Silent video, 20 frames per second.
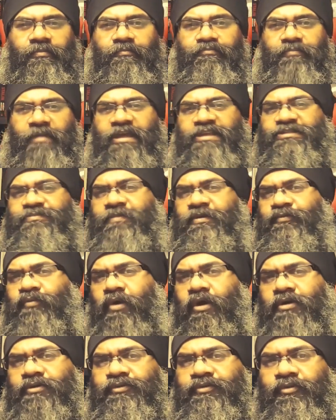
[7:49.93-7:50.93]
makes me
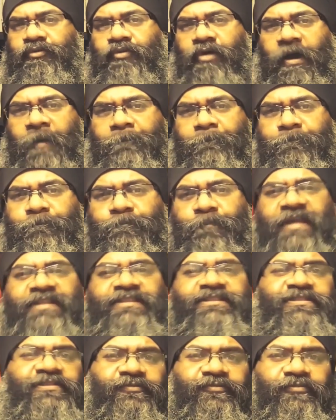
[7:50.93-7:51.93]
walk through a
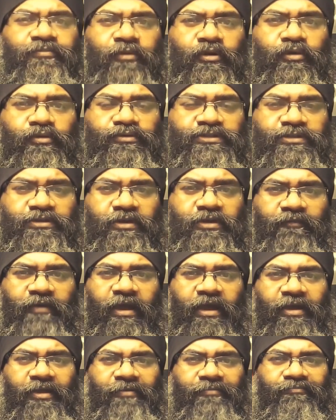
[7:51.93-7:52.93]
pensive mode,
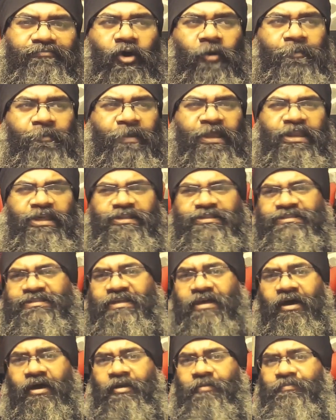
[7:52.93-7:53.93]
where opinions
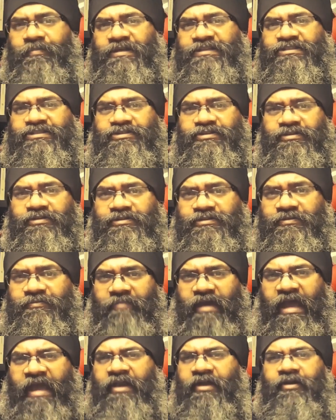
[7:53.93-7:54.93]
are mustered,
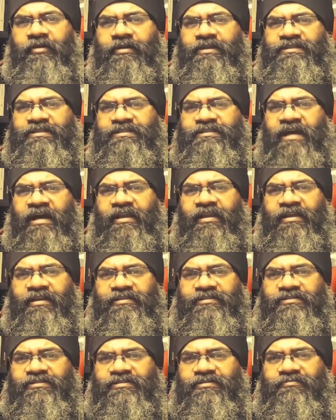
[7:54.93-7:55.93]
anger is
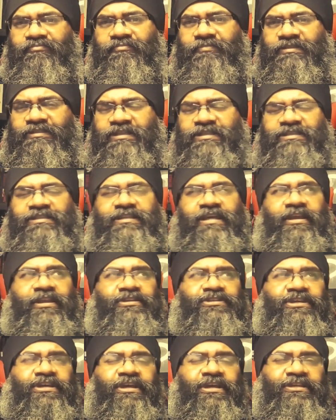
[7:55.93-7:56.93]
silent,
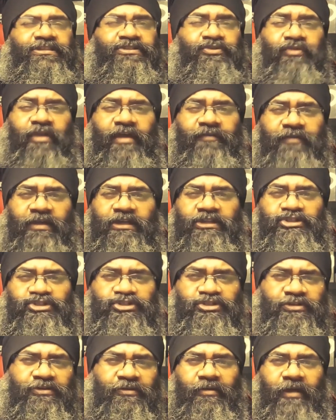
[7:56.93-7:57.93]
sincerity is
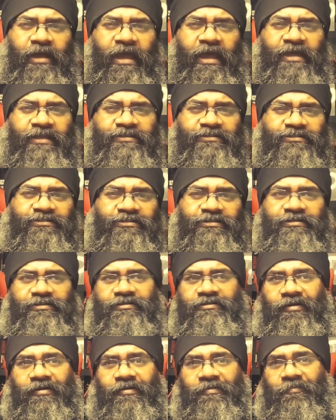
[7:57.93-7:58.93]
ravaged, and
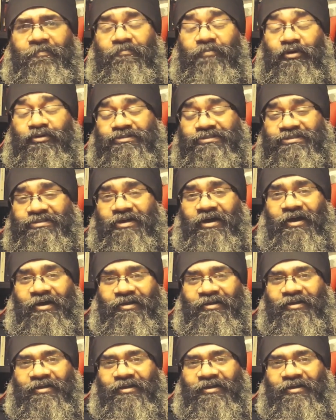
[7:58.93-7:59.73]
books are